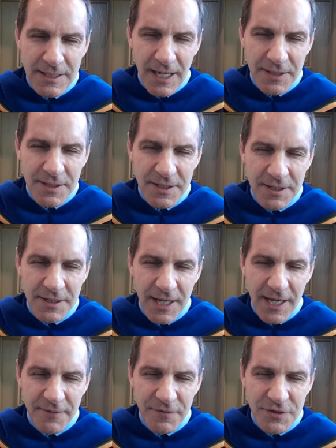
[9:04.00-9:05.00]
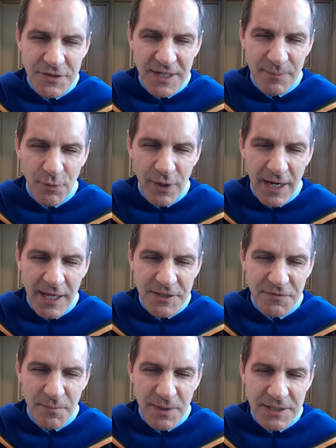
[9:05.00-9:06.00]
nothing can ever separate us
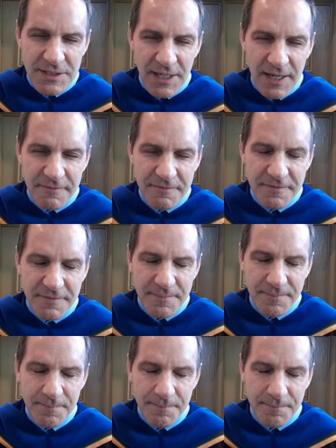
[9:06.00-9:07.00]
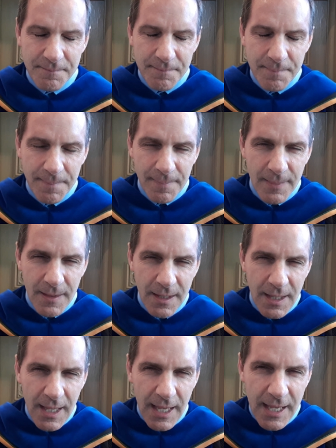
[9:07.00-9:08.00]
from his love.
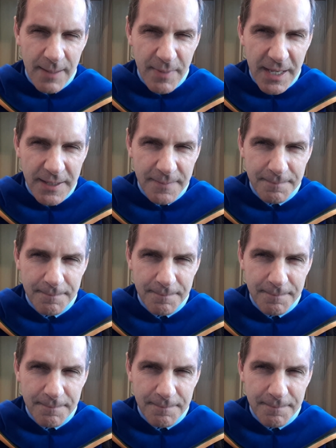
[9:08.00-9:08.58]
Amen.